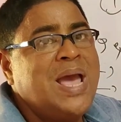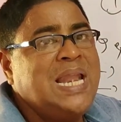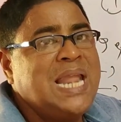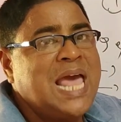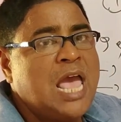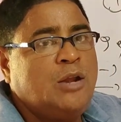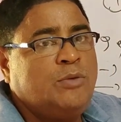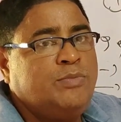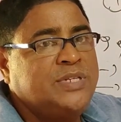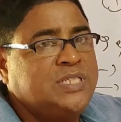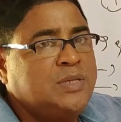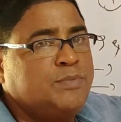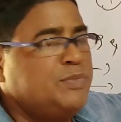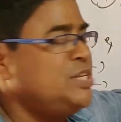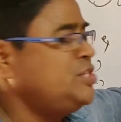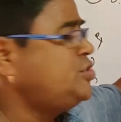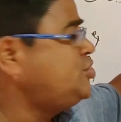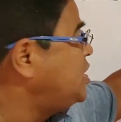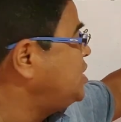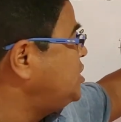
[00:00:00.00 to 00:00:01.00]
while I will be
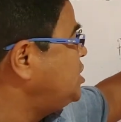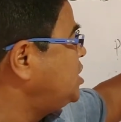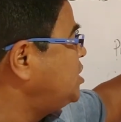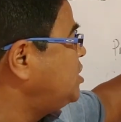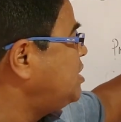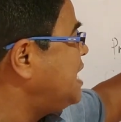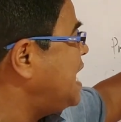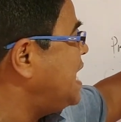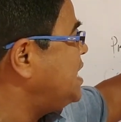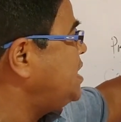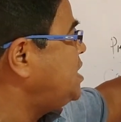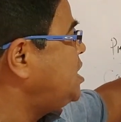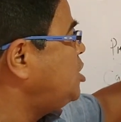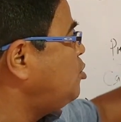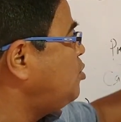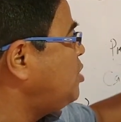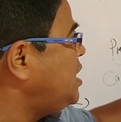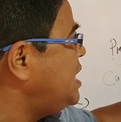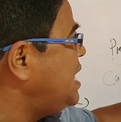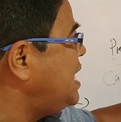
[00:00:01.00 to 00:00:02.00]
simply changing the
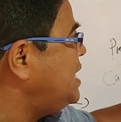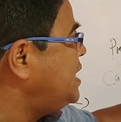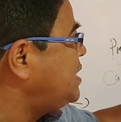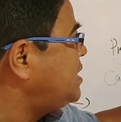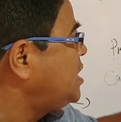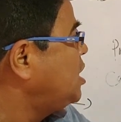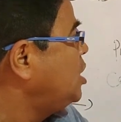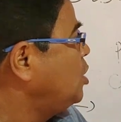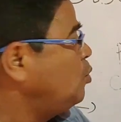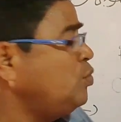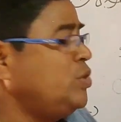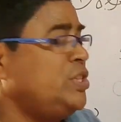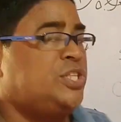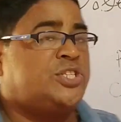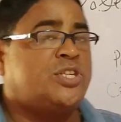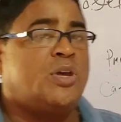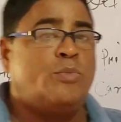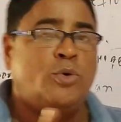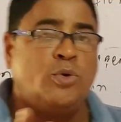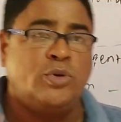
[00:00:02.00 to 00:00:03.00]
direct into indirect
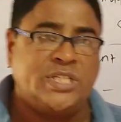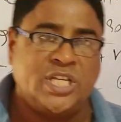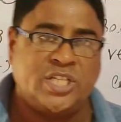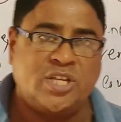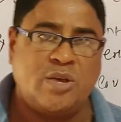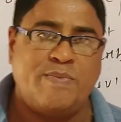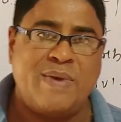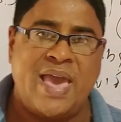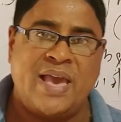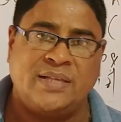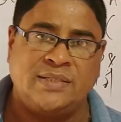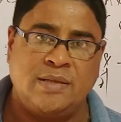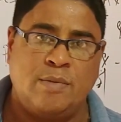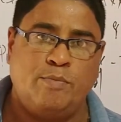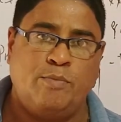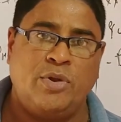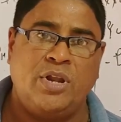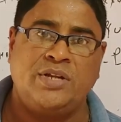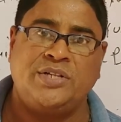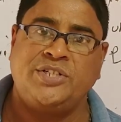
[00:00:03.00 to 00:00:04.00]
with some doses of
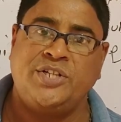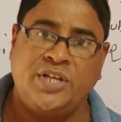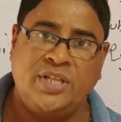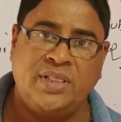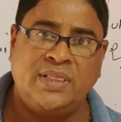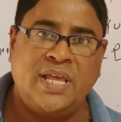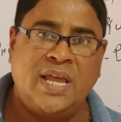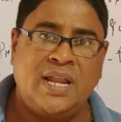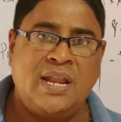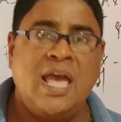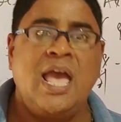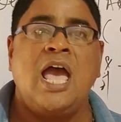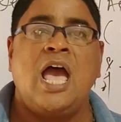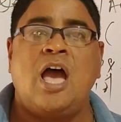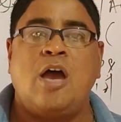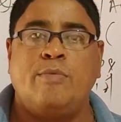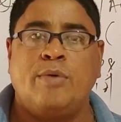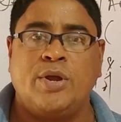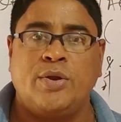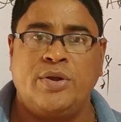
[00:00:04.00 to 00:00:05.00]
example. Till then,
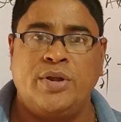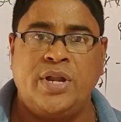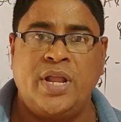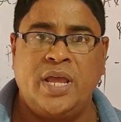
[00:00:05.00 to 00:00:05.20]
have a